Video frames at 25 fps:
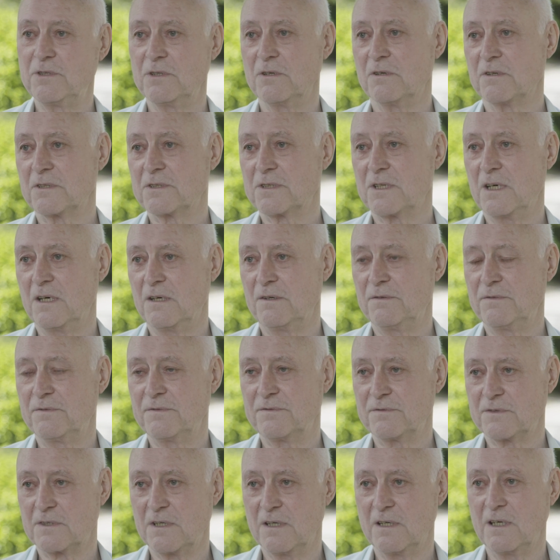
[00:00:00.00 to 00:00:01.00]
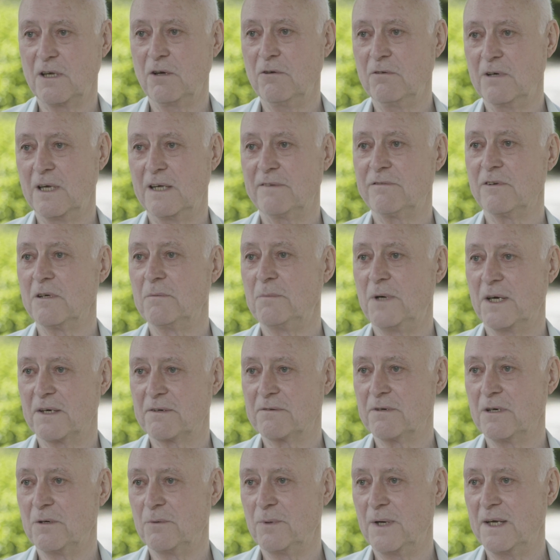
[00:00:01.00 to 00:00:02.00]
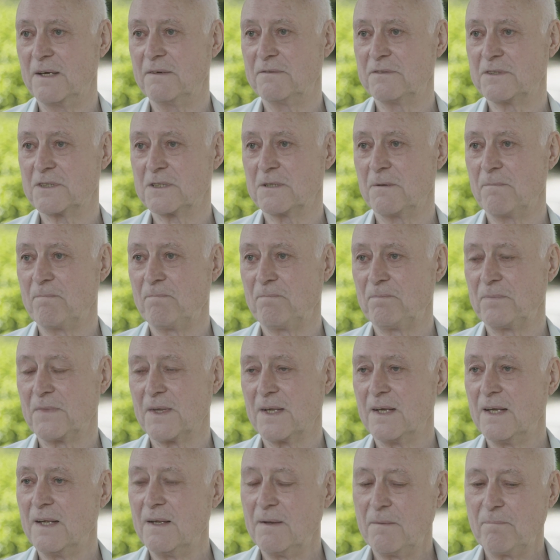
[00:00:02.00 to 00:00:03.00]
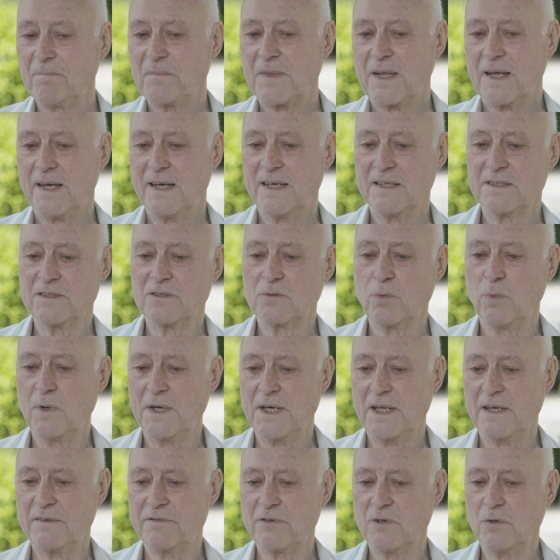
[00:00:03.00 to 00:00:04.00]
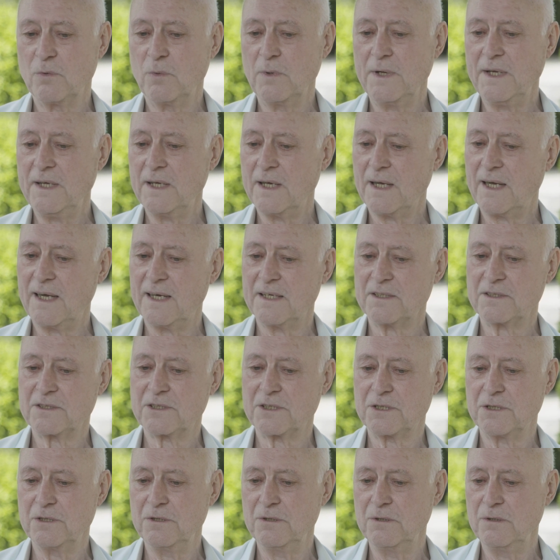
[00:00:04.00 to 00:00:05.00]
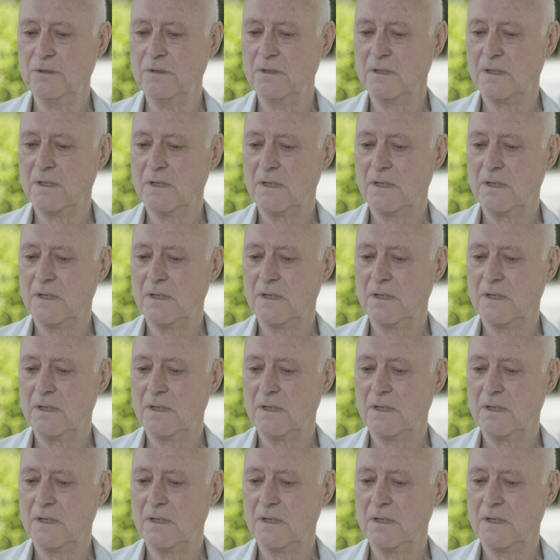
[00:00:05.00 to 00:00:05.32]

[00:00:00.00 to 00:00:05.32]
yourself to low-level microwaves. And whenever we had to